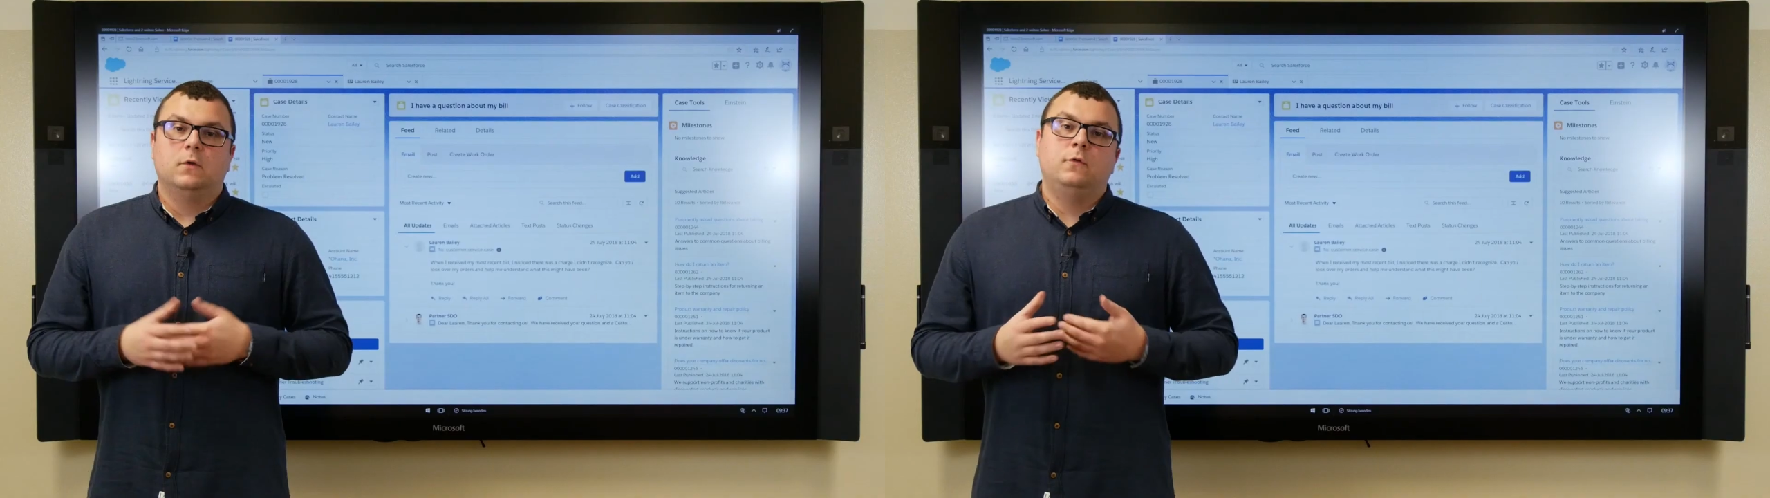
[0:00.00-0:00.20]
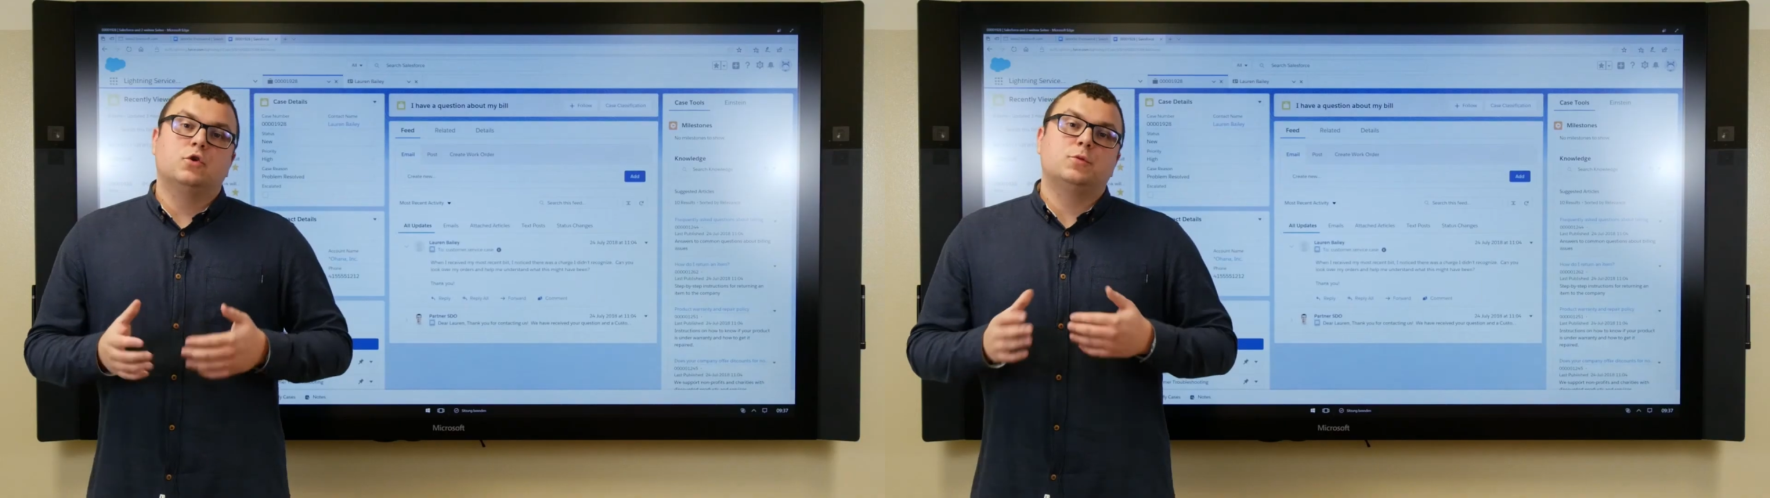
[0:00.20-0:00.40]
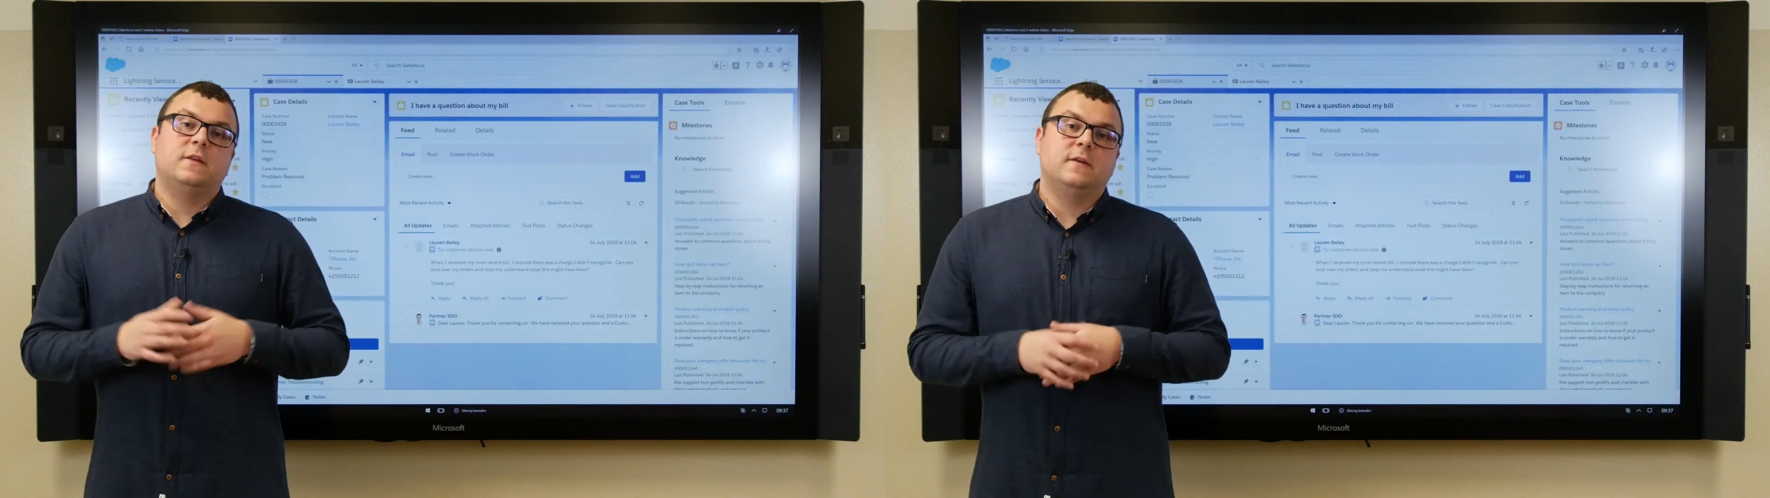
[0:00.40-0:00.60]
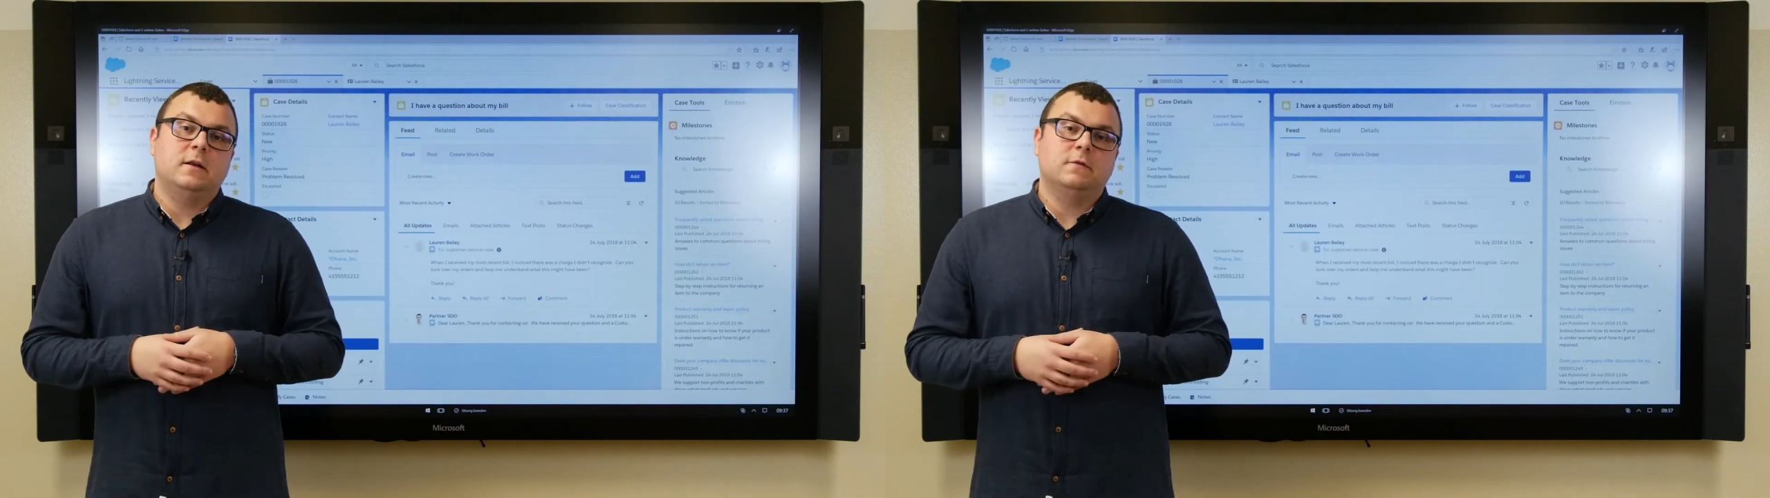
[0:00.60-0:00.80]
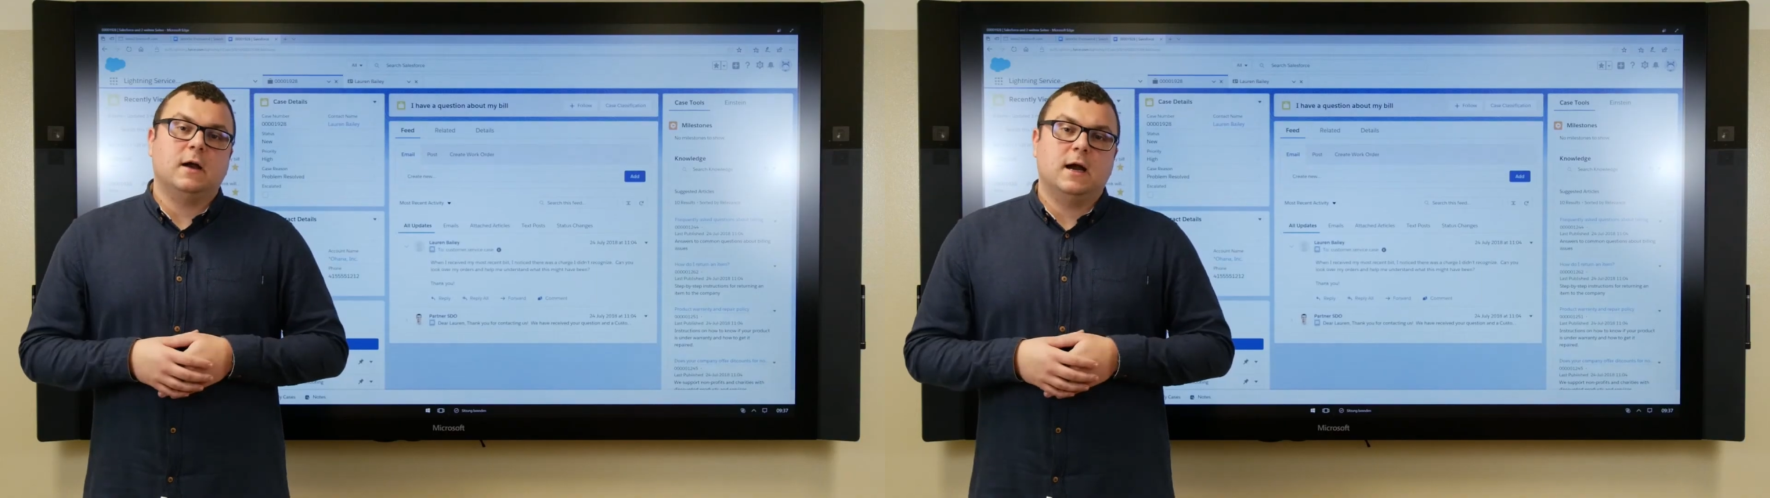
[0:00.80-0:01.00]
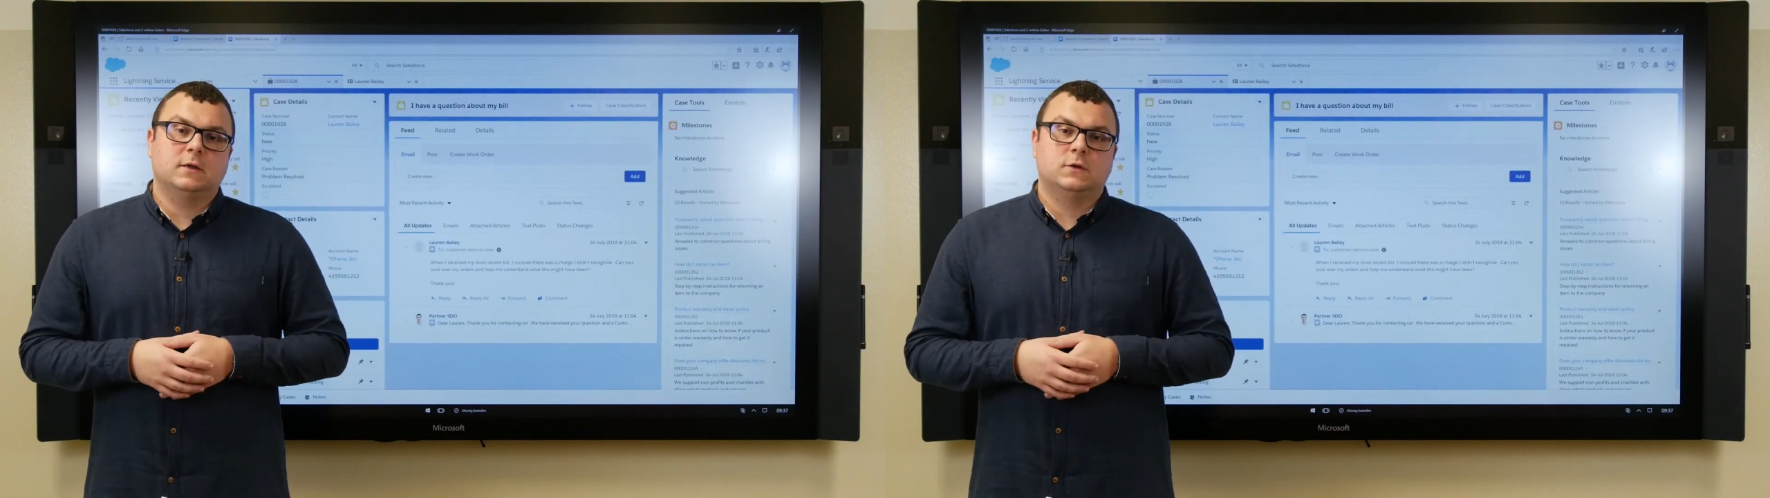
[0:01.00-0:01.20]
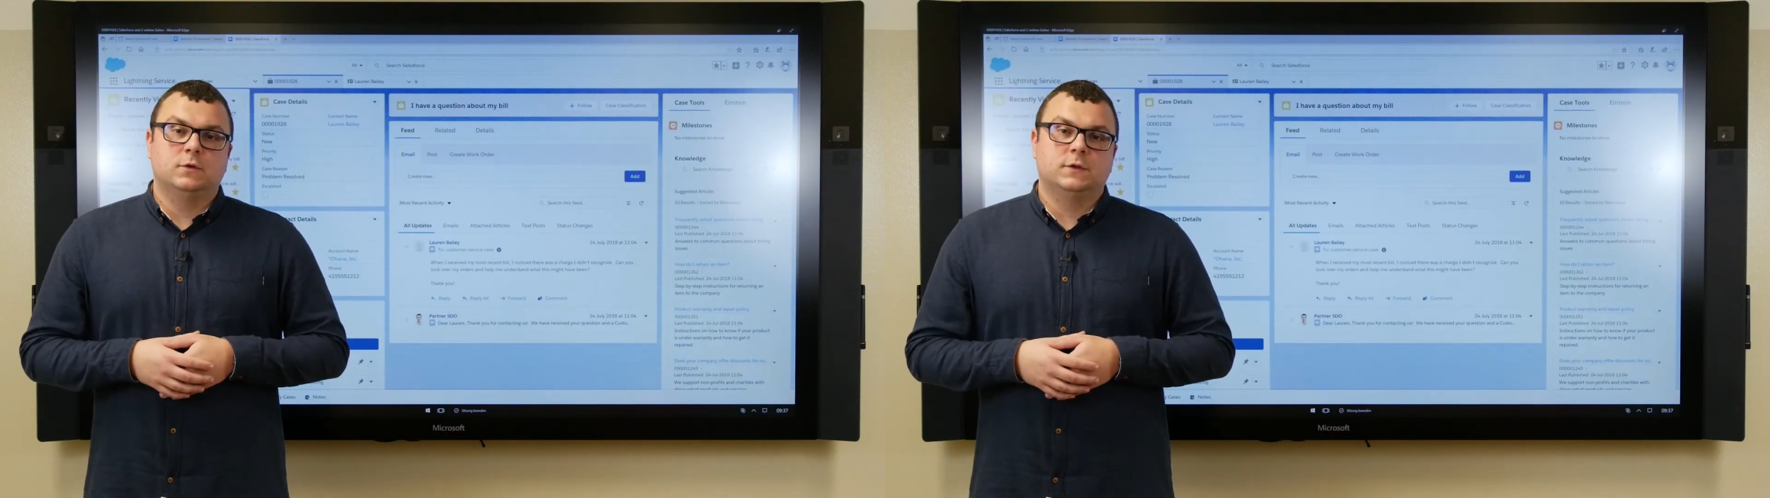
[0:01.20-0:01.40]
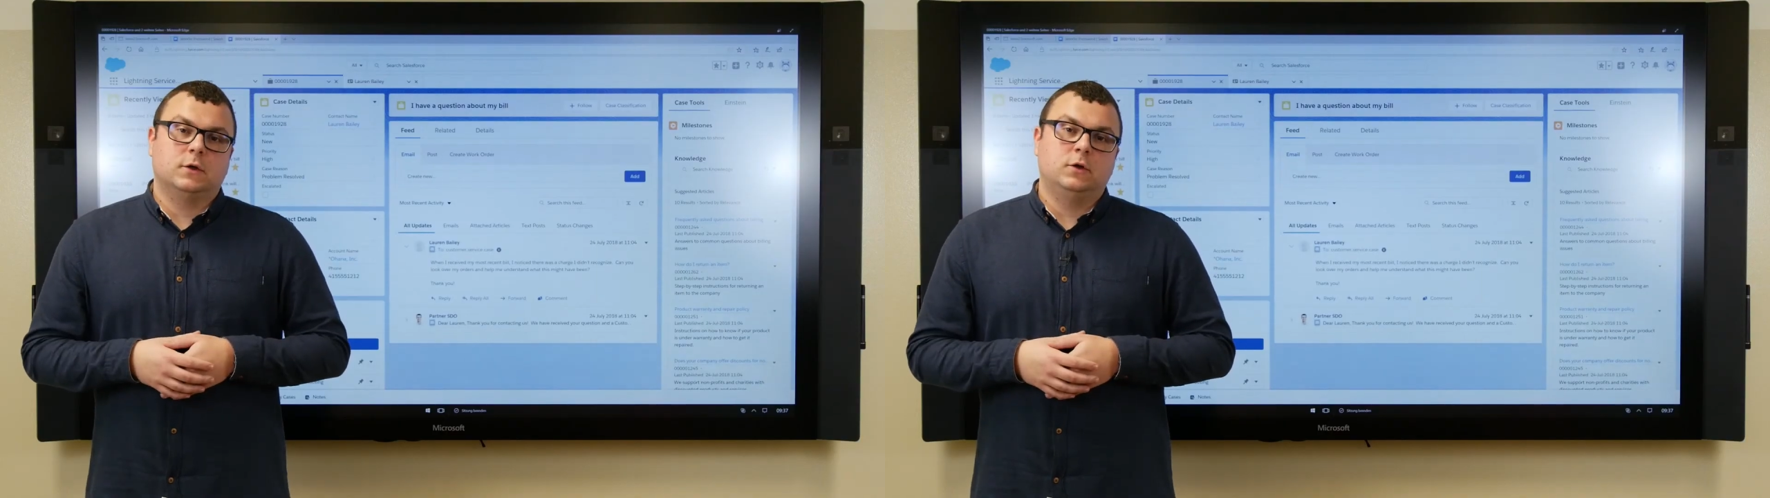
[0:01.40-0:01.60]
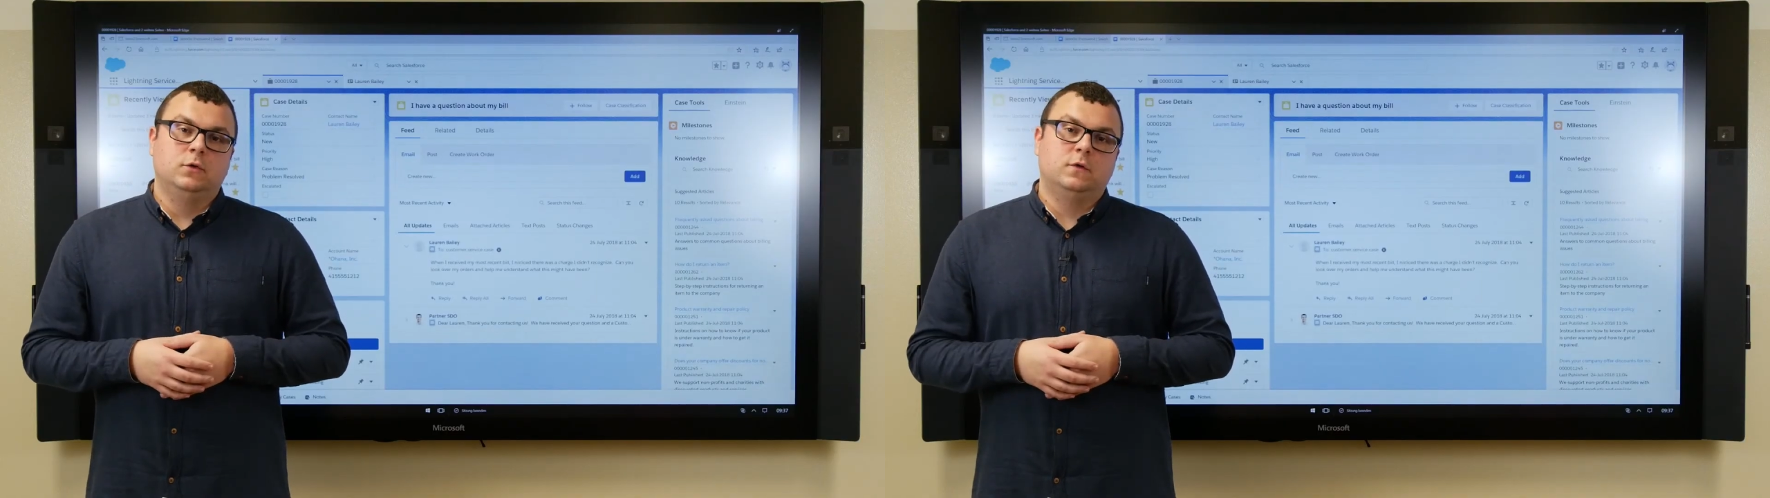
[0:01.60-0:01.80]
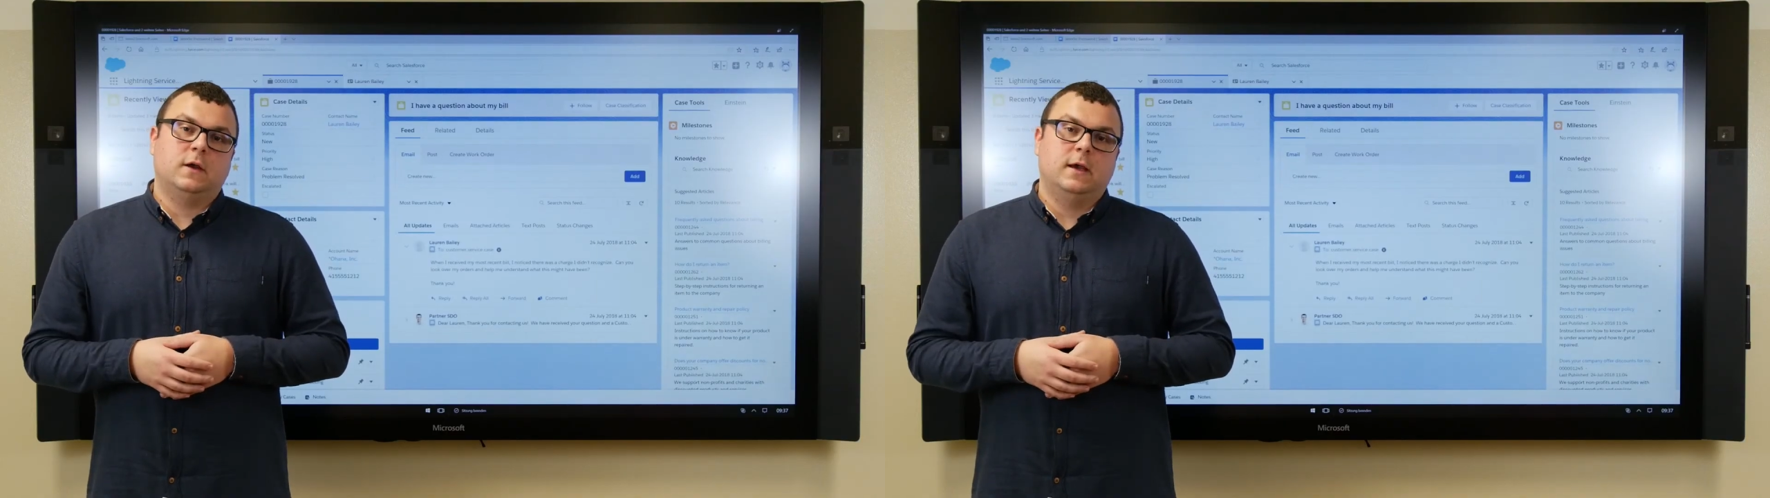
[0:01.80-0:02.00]
If you have any
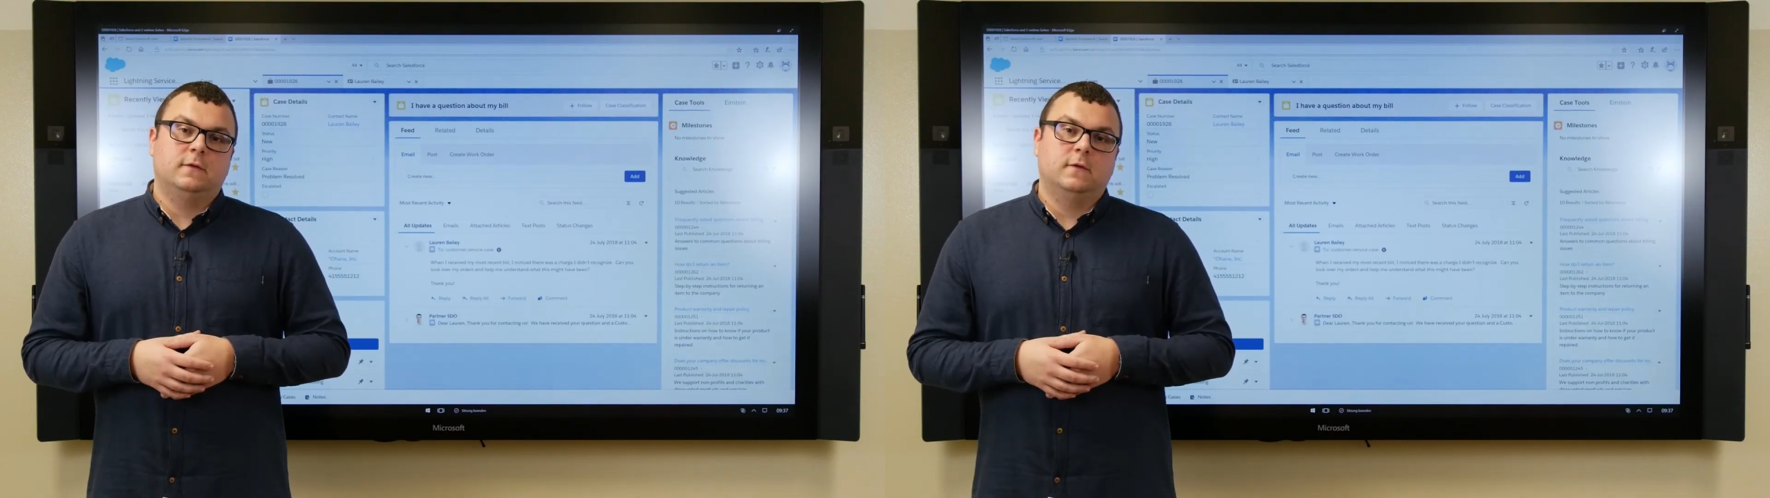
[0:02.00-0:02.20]
questions about